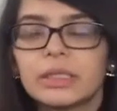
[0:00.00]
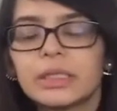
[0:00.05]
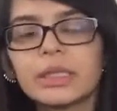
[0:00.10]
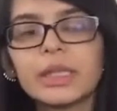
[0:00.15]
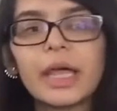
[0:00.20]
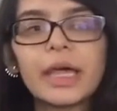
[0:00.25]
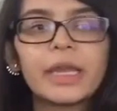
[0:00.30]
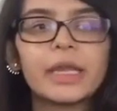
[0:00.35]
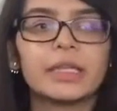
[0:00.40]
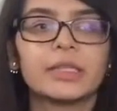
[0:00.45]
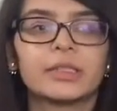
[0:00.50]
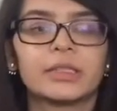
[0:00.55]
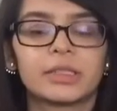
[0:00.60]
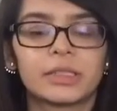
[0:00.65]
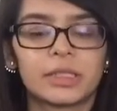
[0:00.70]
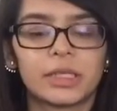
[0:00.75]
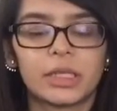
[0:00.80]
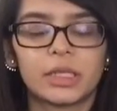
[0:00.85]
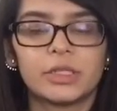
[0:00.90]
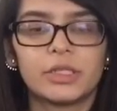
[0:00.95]
let it
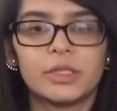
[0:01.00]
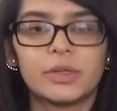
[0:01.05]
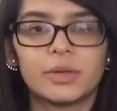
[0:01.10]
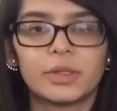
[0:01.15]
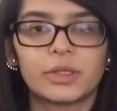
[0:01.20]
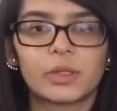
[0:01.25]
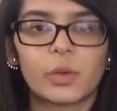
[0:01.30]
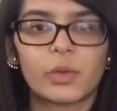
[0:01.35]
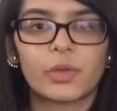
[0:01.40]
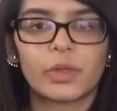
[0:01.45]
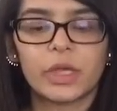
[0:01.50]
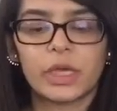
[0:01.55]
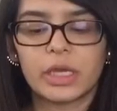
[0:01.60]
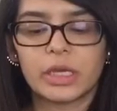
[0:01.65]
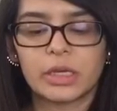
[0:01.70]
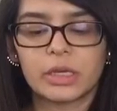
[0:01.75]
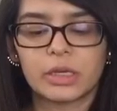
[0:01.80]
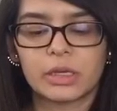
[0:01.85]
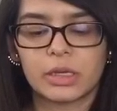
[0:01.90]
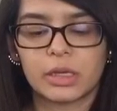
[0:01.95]
do its own
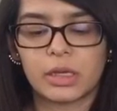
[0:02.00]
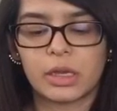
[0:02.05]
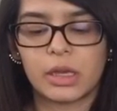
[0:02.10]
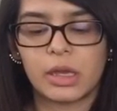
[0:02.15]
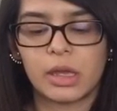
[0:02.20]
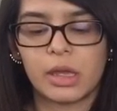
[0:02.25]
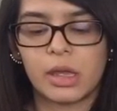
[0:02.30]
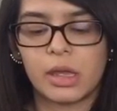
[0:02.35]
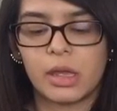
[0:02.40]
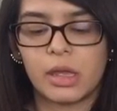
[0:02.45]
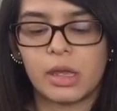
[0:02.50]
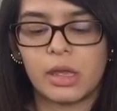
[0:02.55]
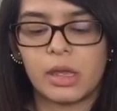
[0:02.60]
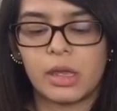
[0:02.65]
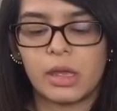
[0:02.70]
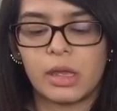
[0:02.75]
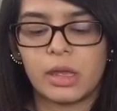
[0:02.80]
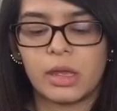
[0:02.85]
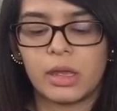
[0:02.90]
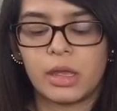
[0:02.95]
thing.
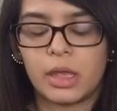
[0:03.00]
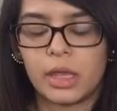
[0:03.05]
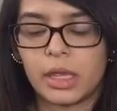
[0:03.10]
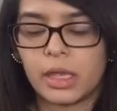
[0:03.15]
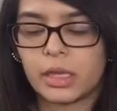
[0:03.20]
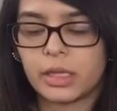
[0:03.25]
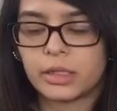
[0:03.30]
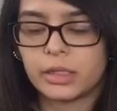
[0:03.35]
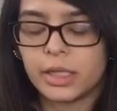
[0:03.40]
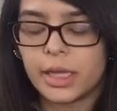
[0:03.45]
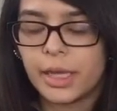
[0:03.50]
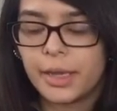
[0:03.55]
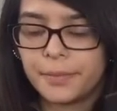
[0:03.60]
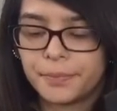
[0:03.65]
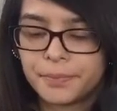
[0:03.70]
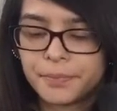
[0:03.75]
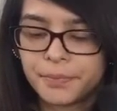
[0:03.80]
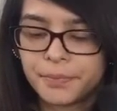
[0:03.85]
And yeah,